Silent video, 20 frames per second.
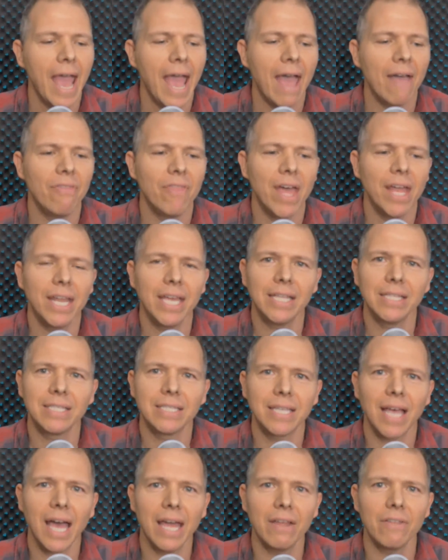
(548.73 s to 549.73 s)
And then
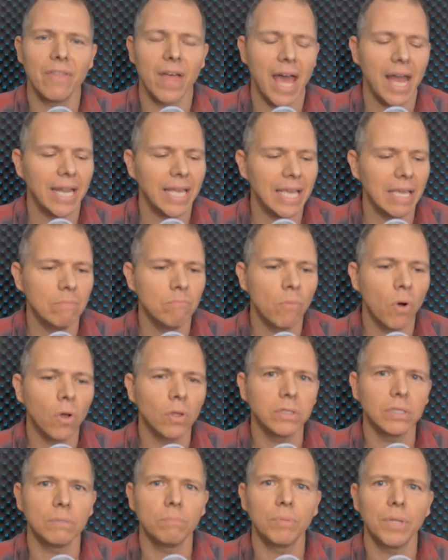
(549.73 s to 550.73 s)
inside of that, he
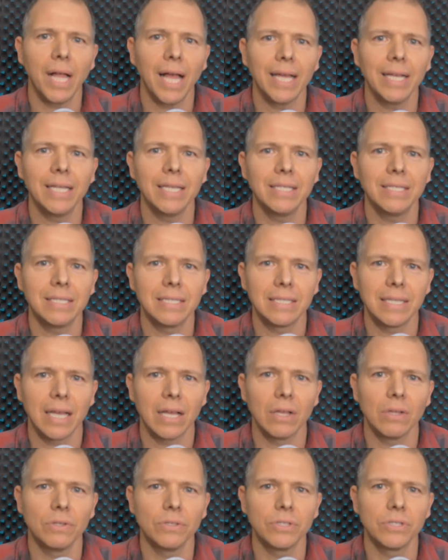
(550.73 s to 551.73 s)
multiplied his
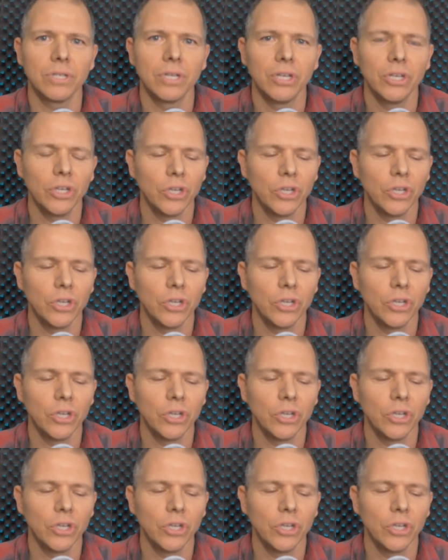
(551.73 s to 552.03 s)
cells